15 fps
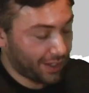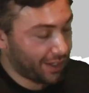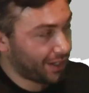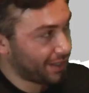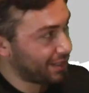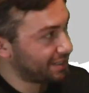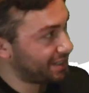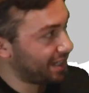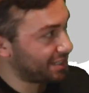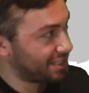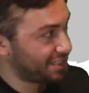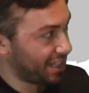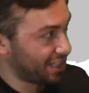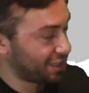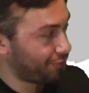This kid's
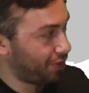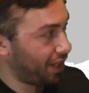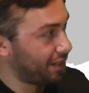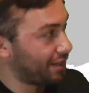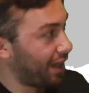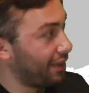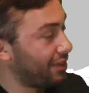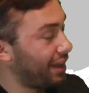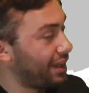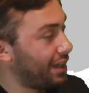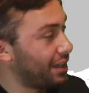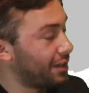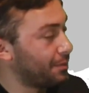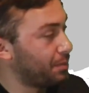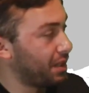6 feet. They think he
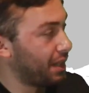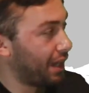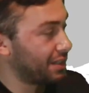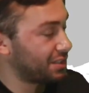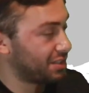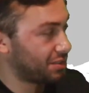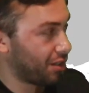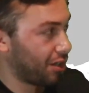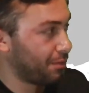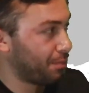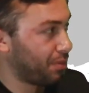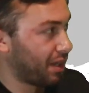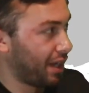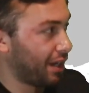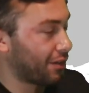could be a stud
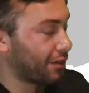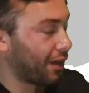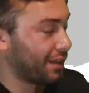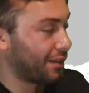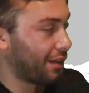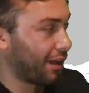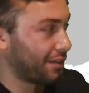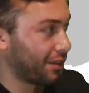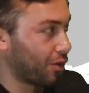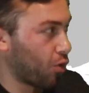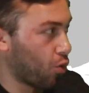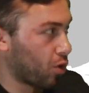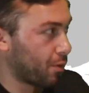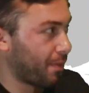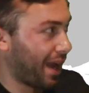player at the
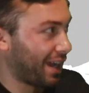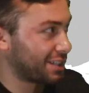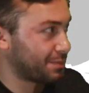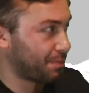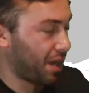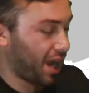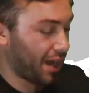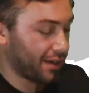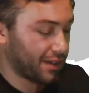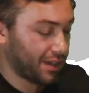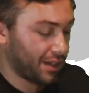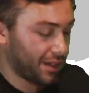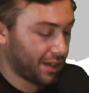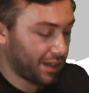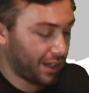quarterback spot.
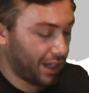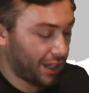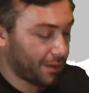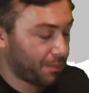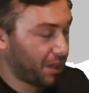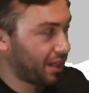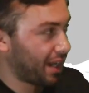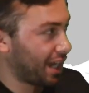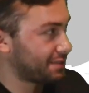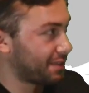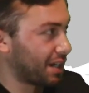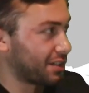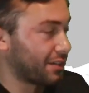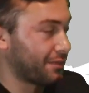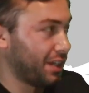He could be an X
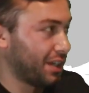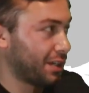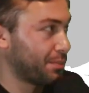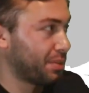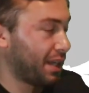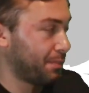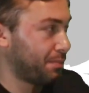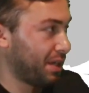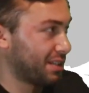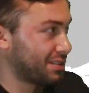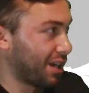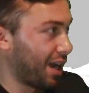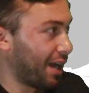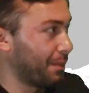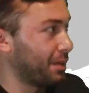factor if he could play big
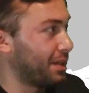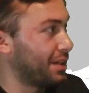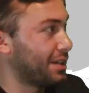time.